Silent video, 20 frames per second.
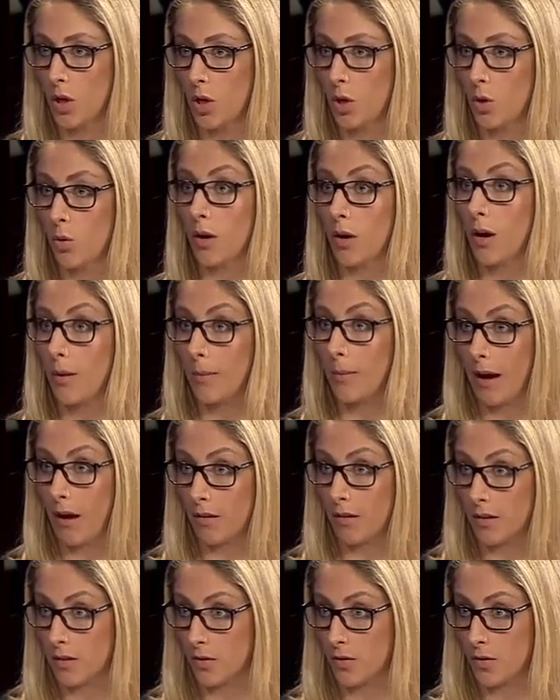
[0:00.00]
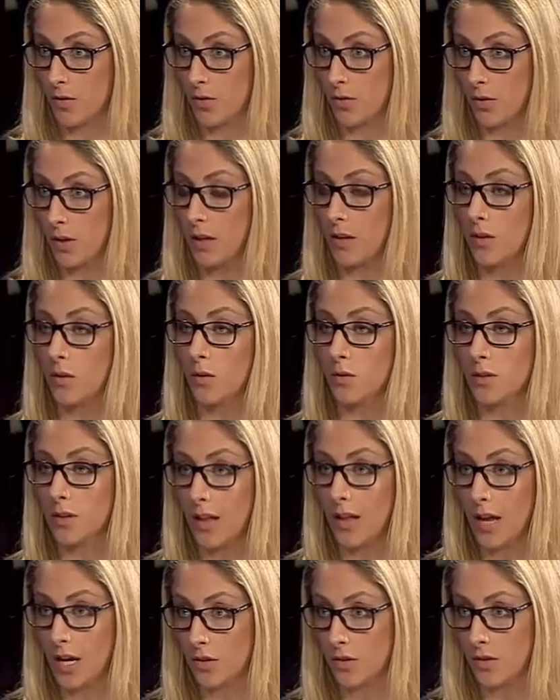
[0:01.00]
who are coming out into the street in those
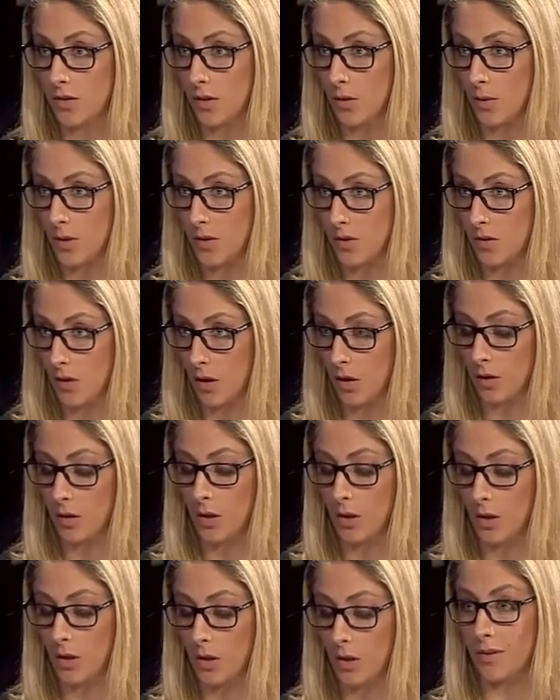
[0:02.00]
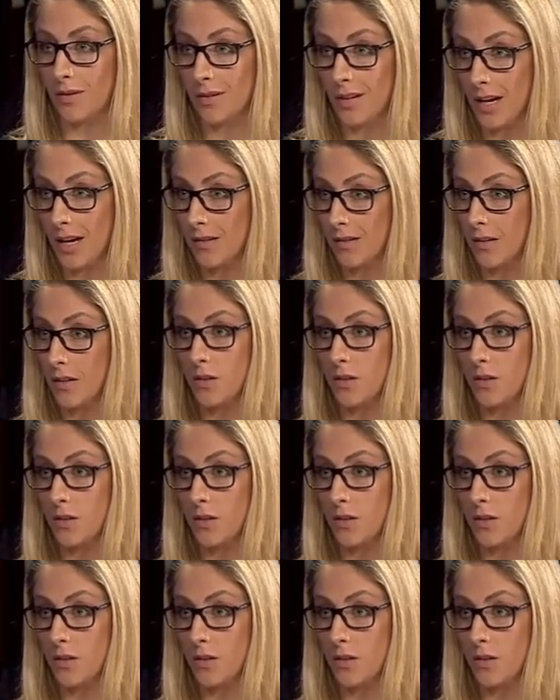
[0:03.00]
clashes that we saw with deaths.